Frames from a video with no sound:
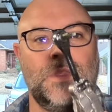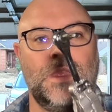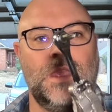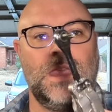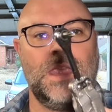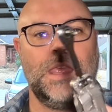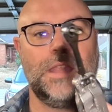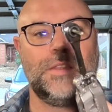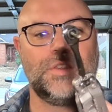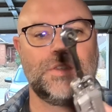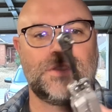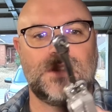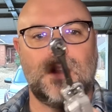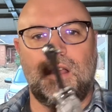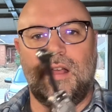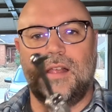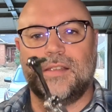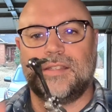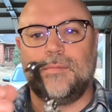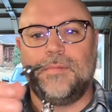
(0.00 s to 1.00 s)
again, just an
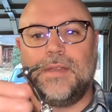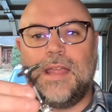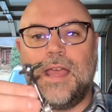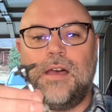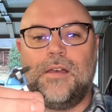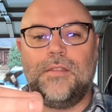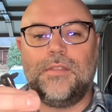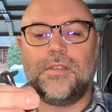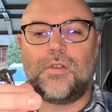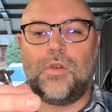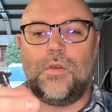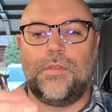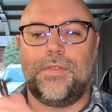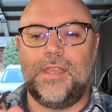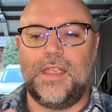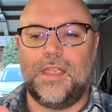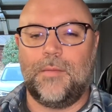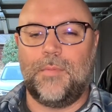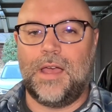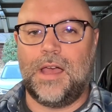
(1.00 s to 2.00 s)
awesome. Now, the cool
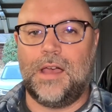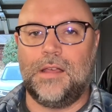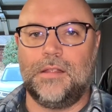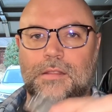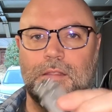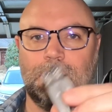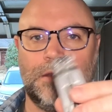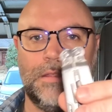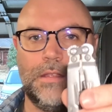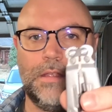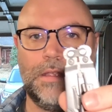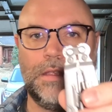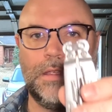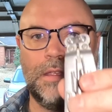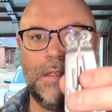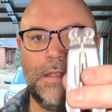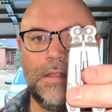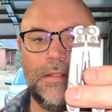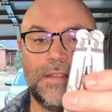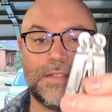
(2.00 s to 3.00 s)
thing about
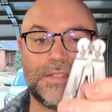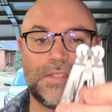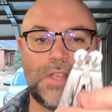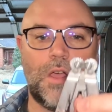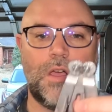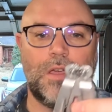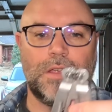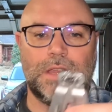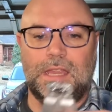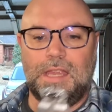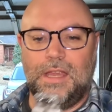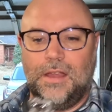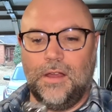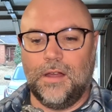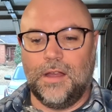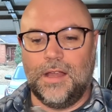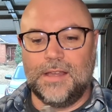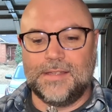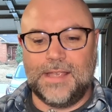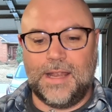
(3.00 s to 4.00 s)
the Sog here
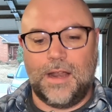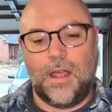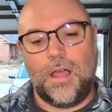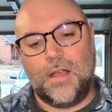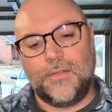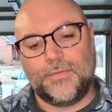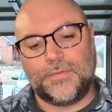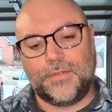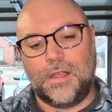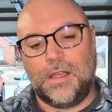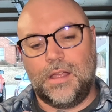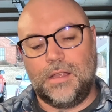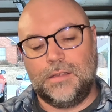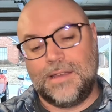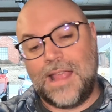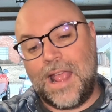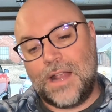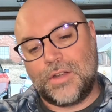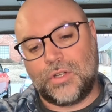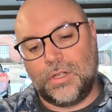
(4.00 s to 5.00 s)
is that
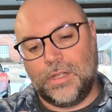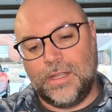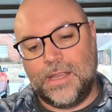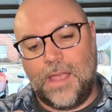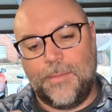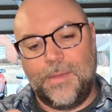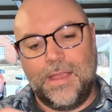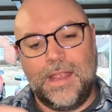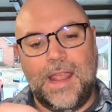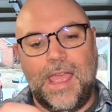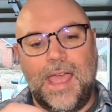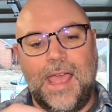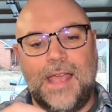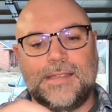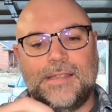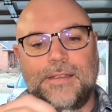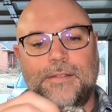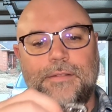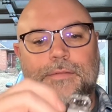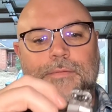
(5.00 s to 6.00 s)
naturally, I mean, it has
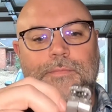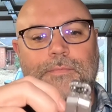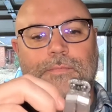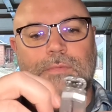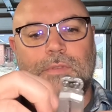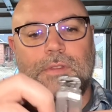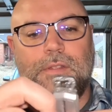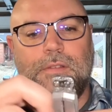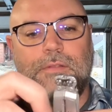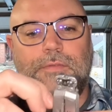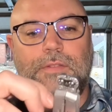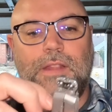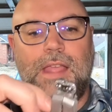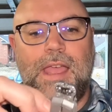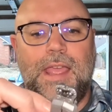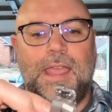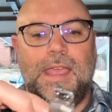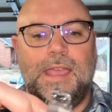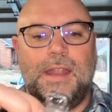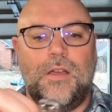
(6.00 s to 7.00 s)
a
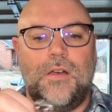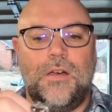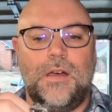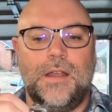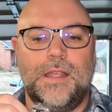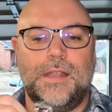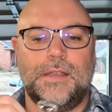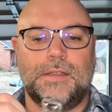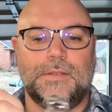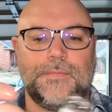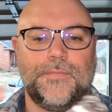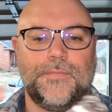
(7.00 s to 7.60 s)
flathead on it.